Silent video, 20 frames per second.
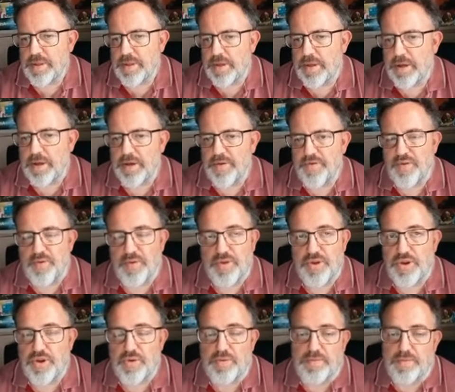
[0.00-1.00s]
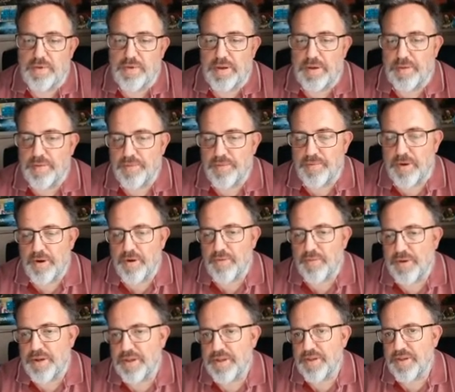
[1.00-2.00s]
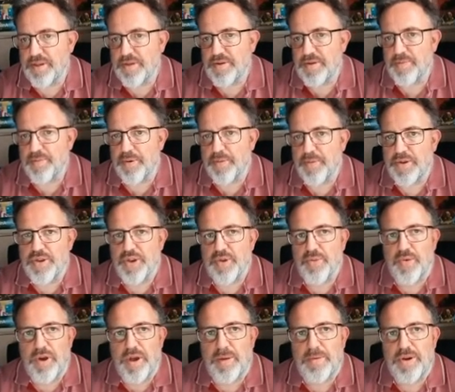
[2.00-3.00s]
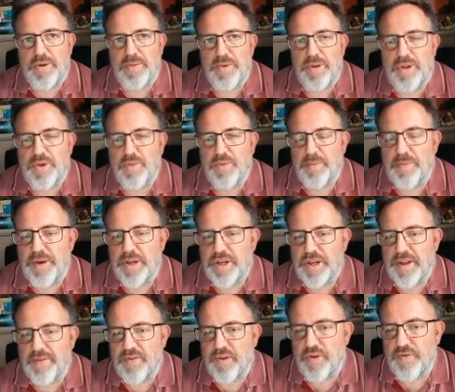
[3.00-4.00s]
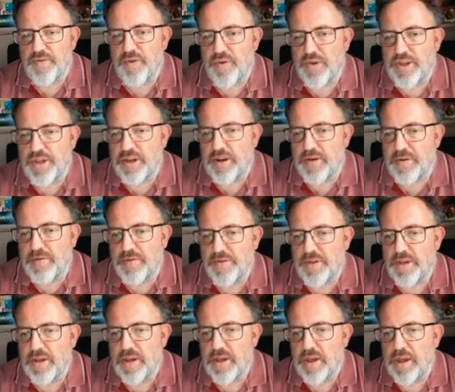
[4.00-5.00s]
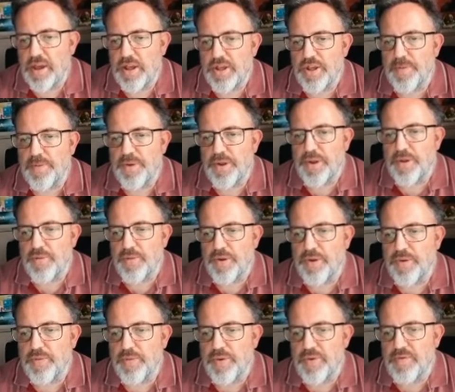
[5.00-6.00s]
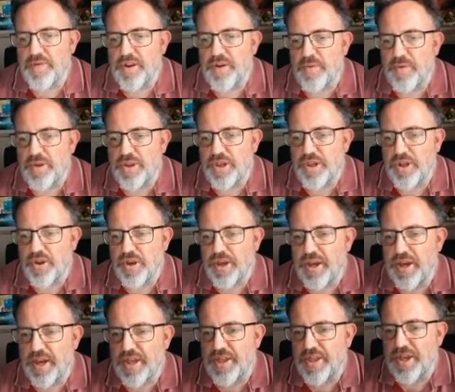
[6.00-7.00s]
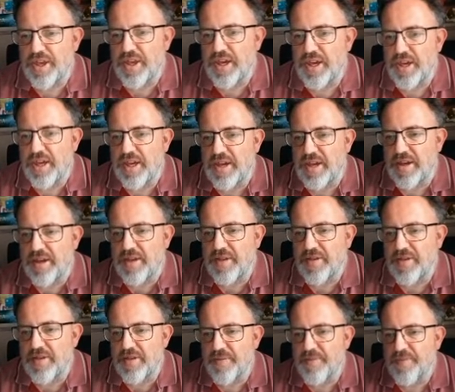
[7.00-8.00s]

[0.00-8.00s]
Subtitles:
If you want to, by all means, pop into the Warhammer community webpage and have a look for yourselves. So, but what we really want to look at are these.